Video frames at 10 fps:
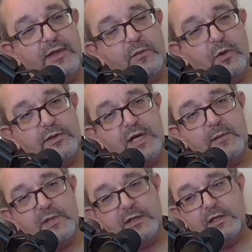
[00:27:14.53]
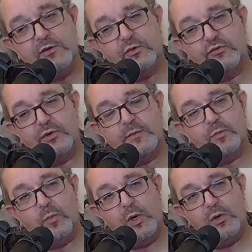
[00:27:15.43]
what's happening in your
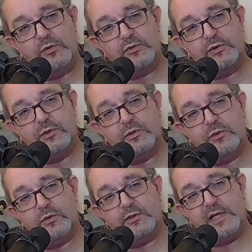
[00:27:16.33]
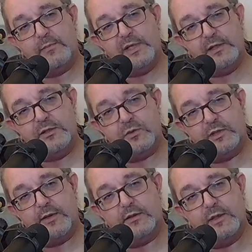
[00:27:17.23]
dream world, you're tapping into
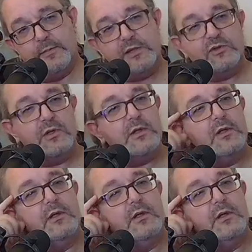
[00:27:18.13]
another dimension.